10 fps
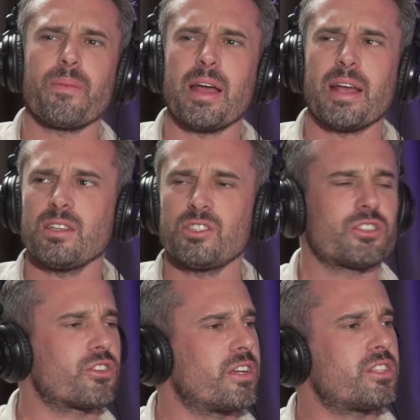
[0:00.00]
I guess
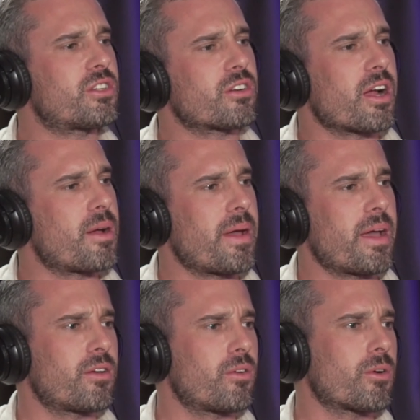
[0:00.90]
just your Instagram
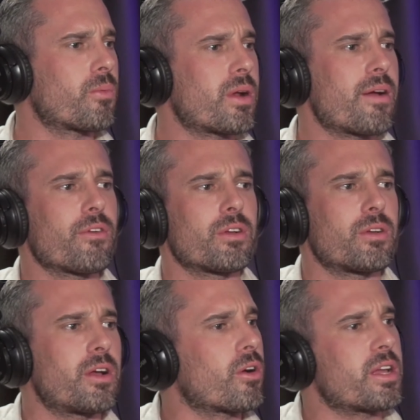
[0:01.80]
handle or whatever,
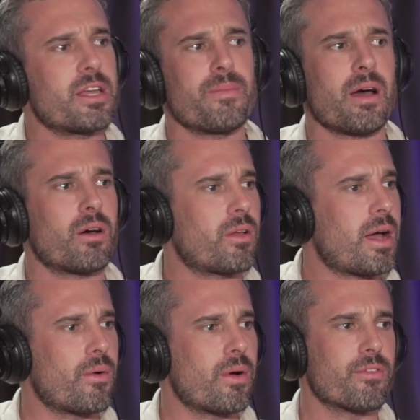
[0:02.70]
or email.
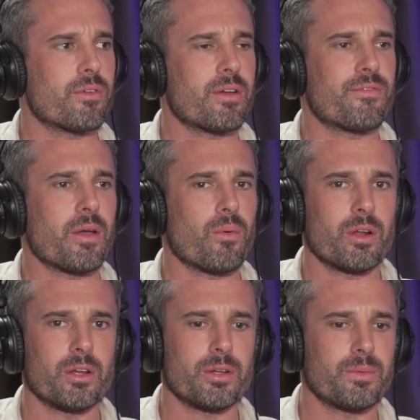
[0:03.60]
However, if they
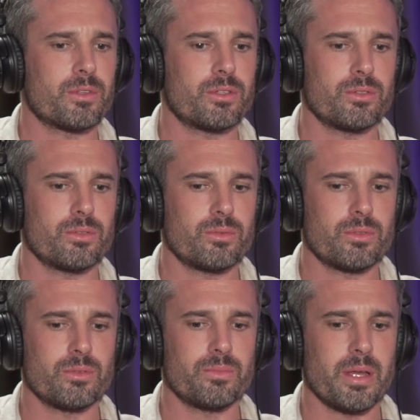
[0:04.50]
want to to
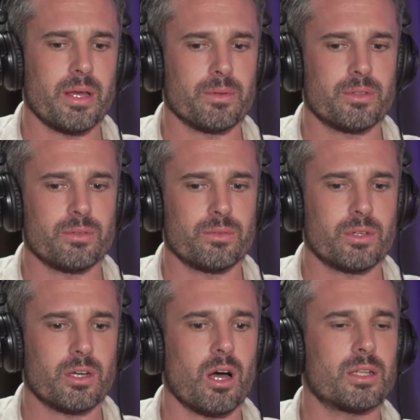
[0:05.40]
to be able to
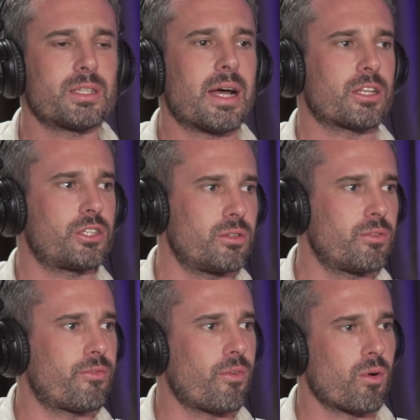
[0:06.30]
contact
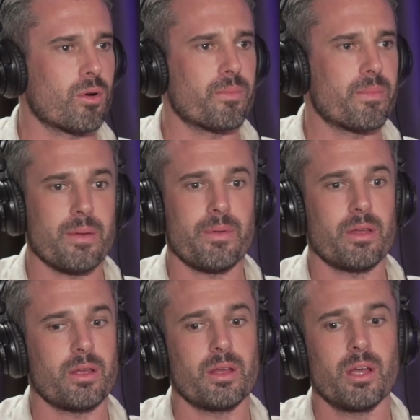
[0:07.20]
you for
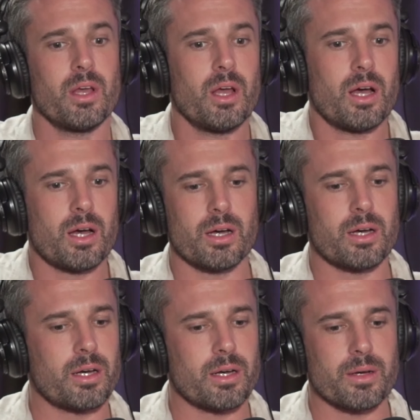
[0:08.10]
maybe
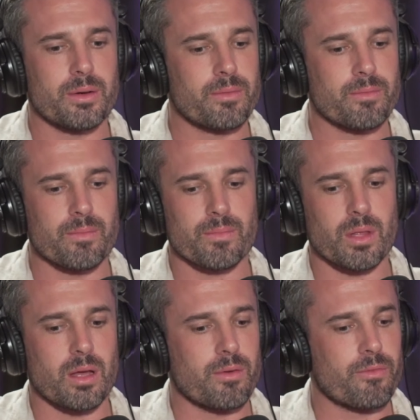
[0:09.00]
uh,
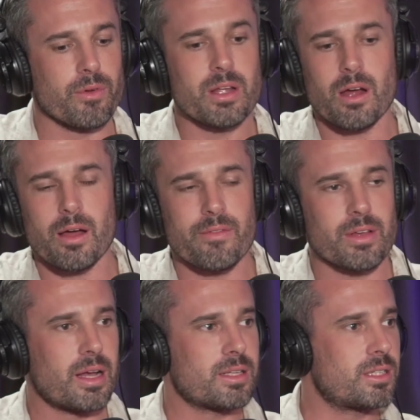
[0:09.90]
uh, free
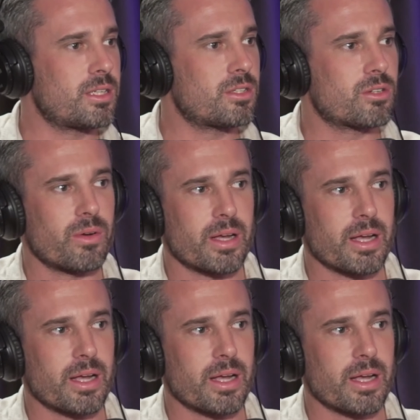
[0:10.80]
diving lessons, going